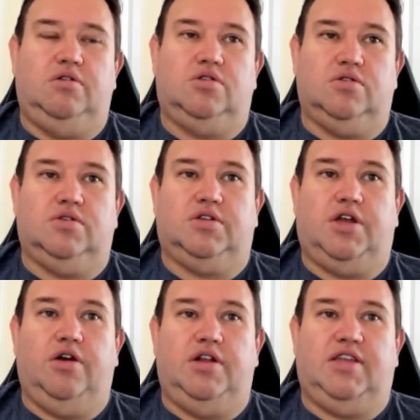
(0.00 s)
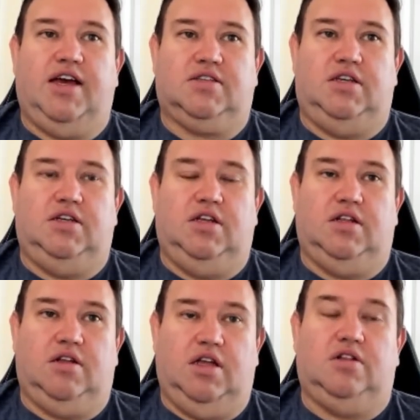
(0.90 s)
Social Security tax
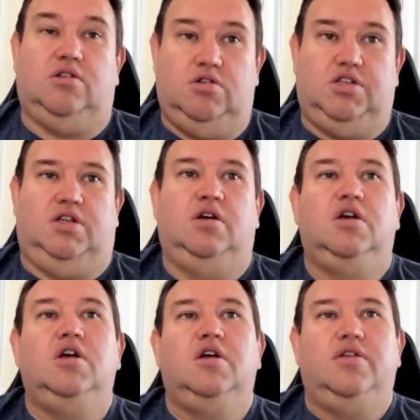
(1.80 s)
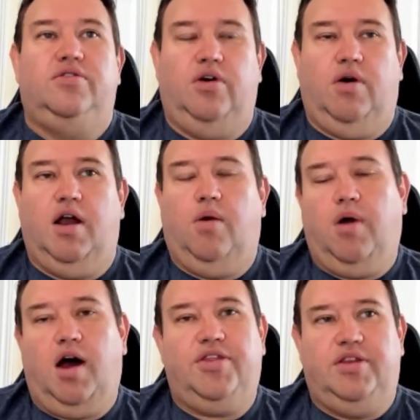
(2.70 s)
inclusion. So on a
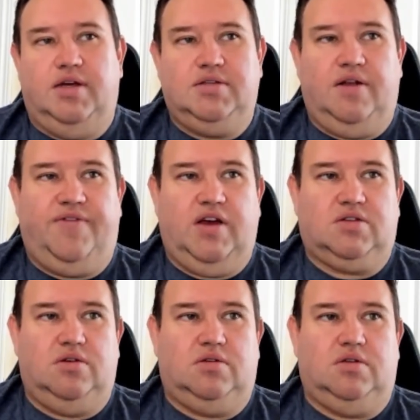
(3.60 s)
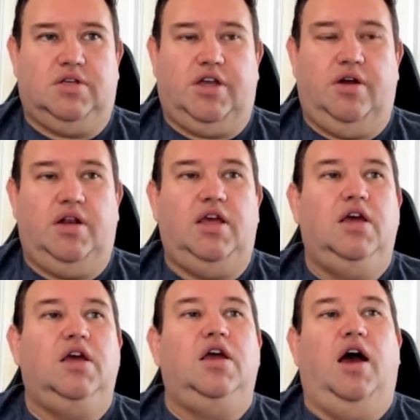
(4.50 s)
Roth, it doesn't affect Social Security.
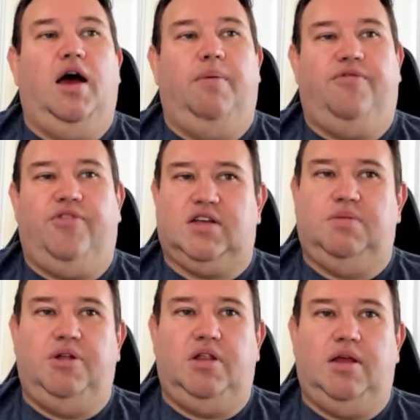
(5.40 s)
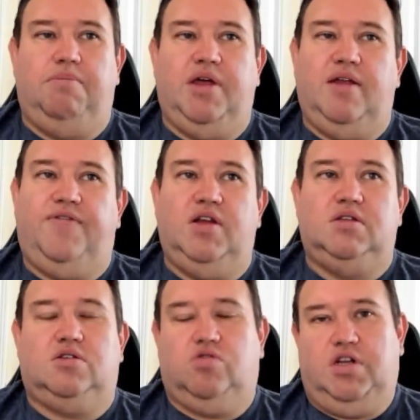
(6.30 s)
Flexibility and
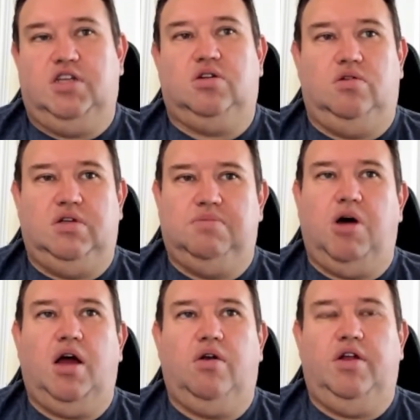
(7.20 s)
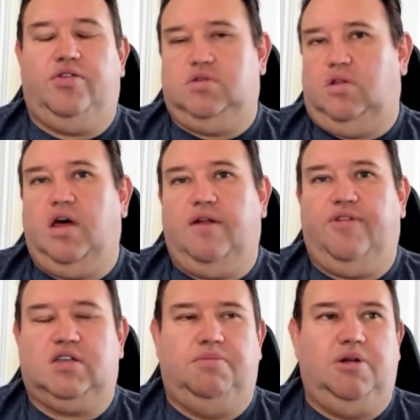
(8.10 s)
benefits. Traditional is moderate. There's a lot of
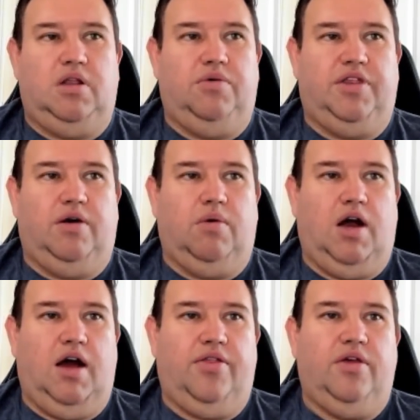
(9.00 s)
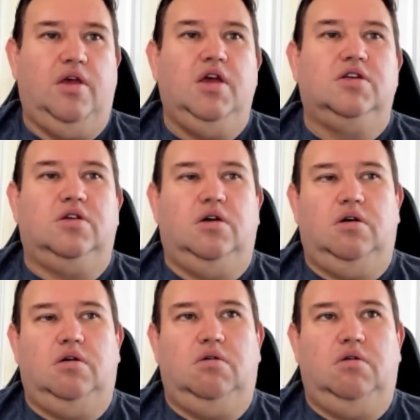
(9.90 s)
flexibility within a Roth.
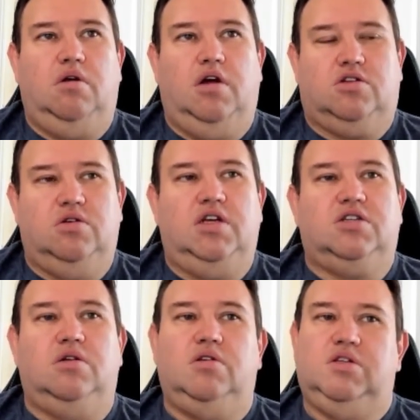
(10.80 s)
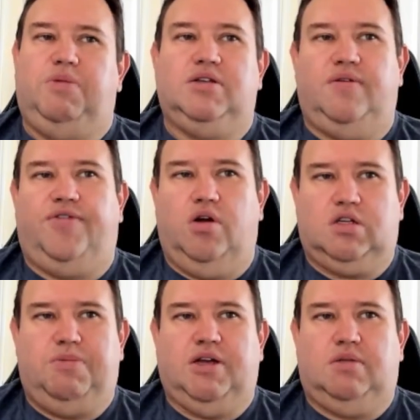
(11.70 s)
So a traditional is best if you
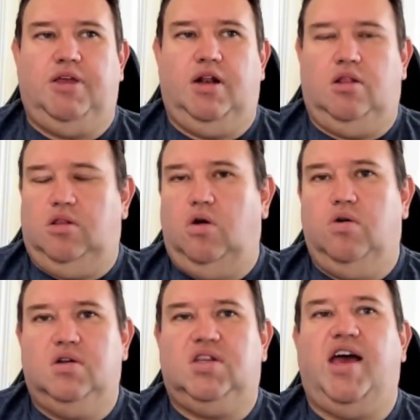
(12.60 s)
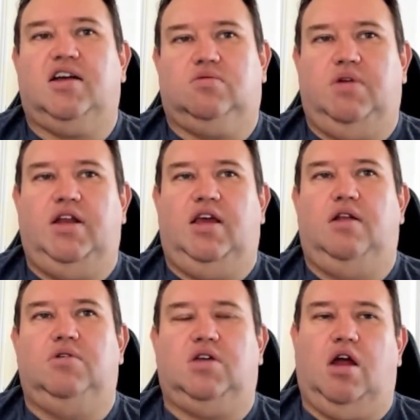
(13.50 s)
expect to be in a lower tax rate in
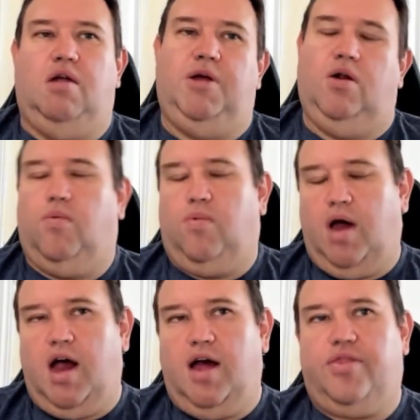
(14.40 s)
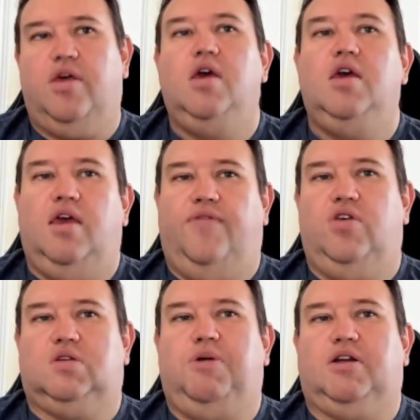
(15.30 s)
retirement. A Roth if you
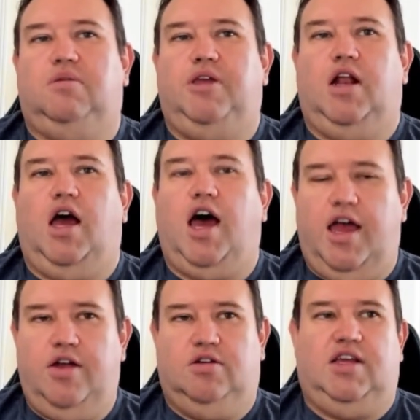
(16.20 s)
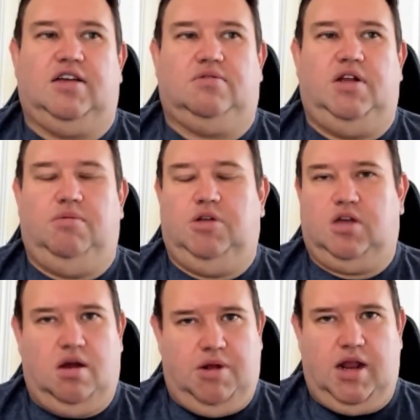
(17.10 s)
expect to be in a higher tax rate in
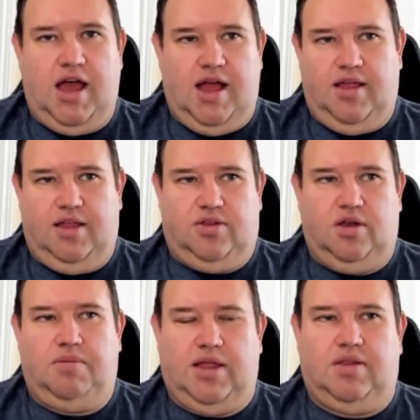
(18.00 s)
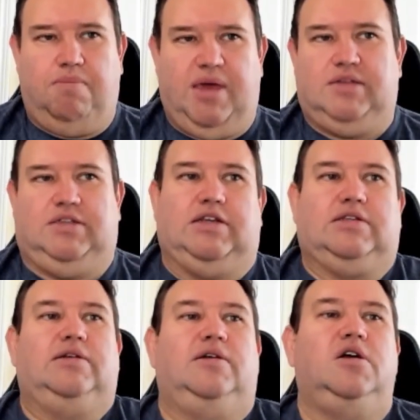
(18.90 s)
retirement at the
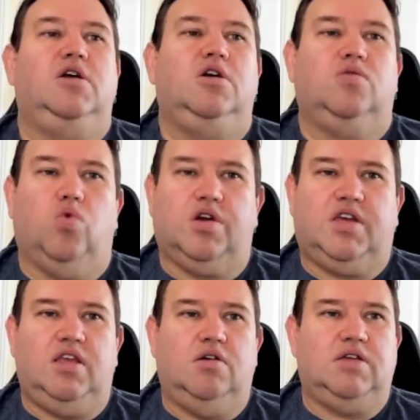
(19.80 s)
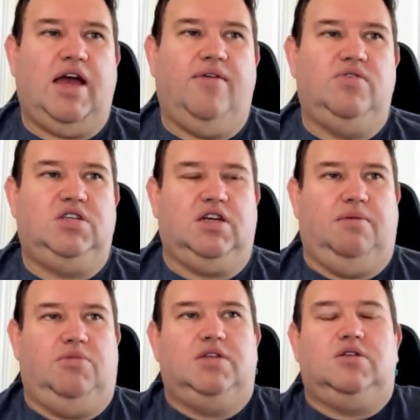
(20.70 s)
basics. Working year average
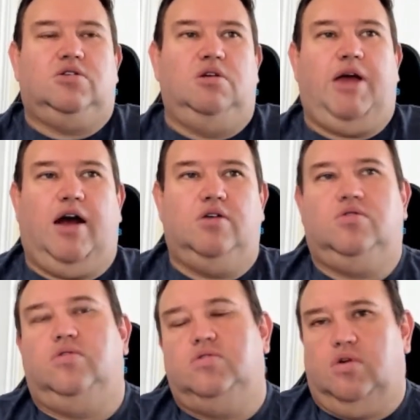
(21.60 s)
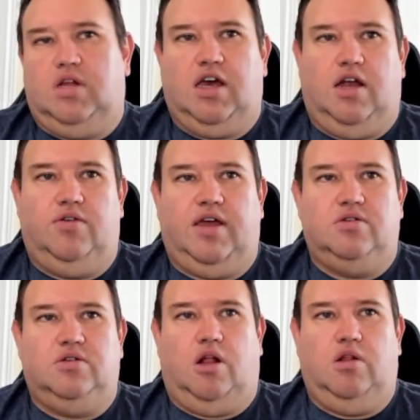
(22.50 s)
income. Let's assume a household's earning
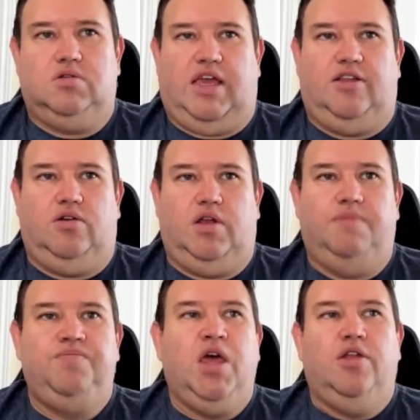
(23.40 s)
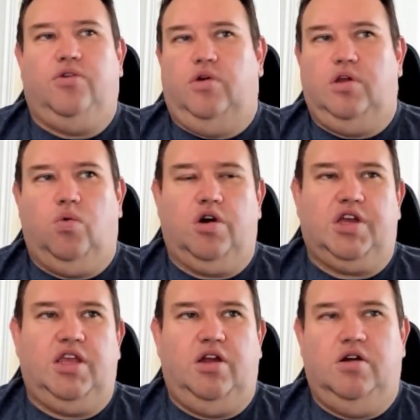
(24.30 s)
$100,000 annually. During their
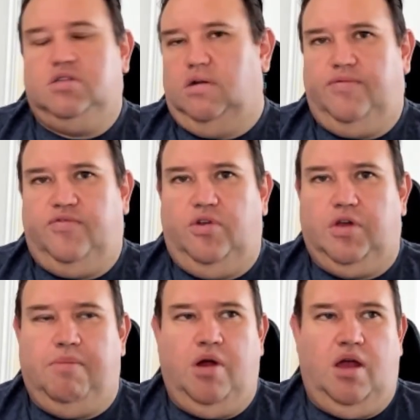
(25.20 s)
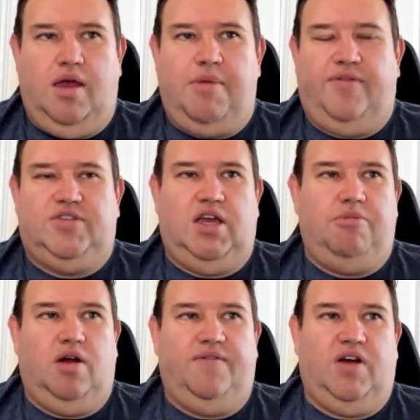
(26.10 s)
working years, they're doing a MFJ,
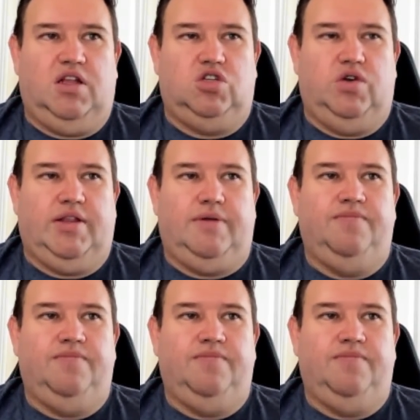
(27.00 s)
married filing jointly.